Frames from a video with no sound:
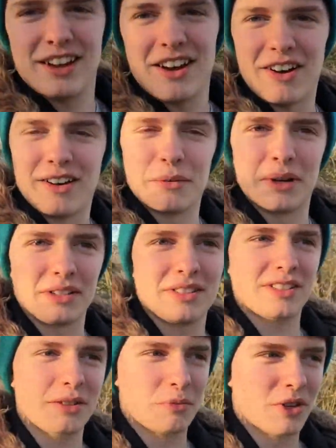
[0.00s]
Oh, well,
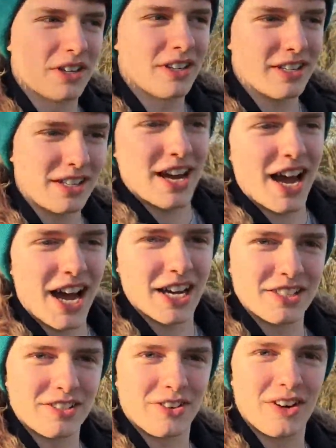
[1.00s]
someone
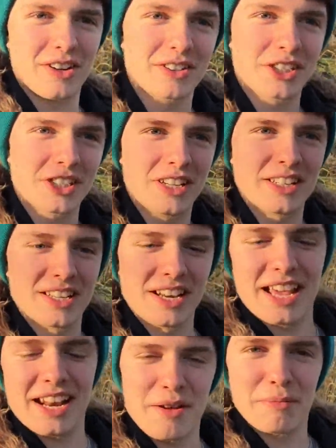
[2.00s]
hides her or she
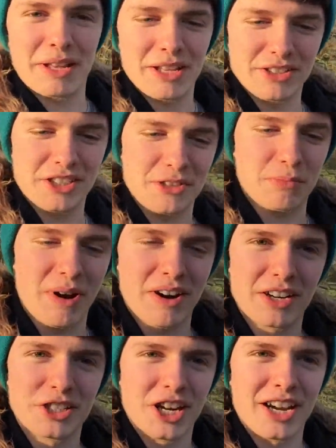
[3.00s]
isn't in it because she's
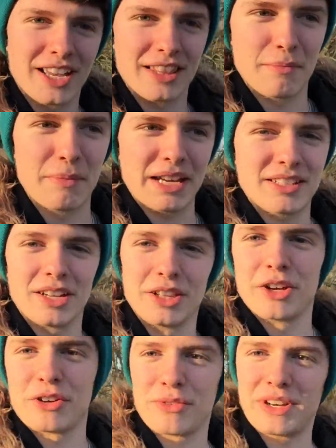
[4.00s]
wearing a jacket that makes her
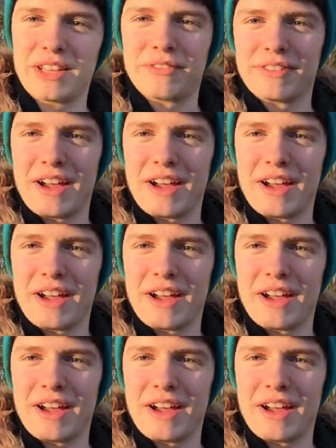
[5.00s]
look pretty